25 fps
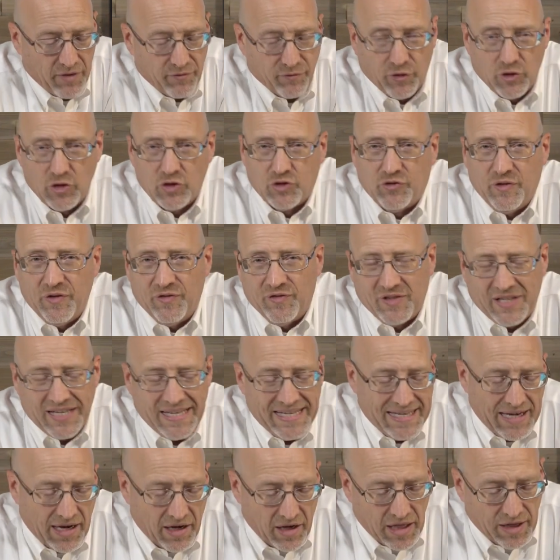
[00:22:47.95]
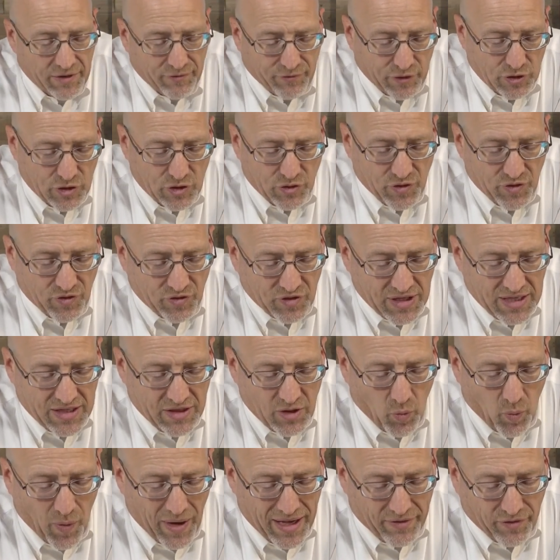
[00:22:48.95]
Verse 15, I love verse
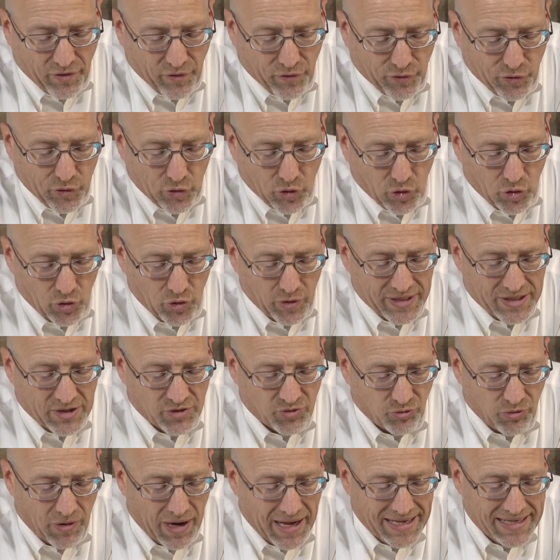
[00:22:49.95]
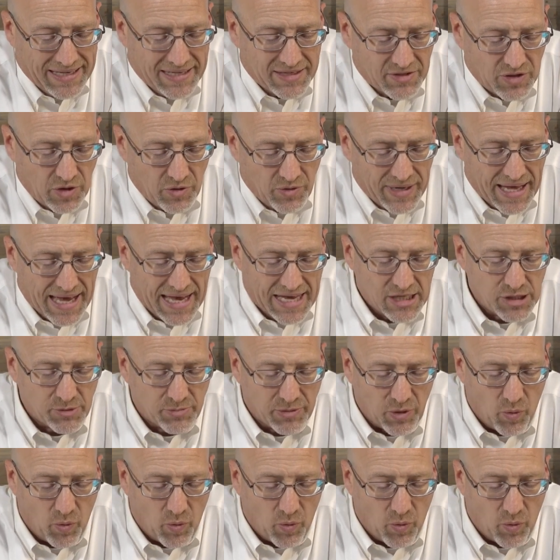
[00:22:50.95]
15. The way of a fool is right in his own eyes,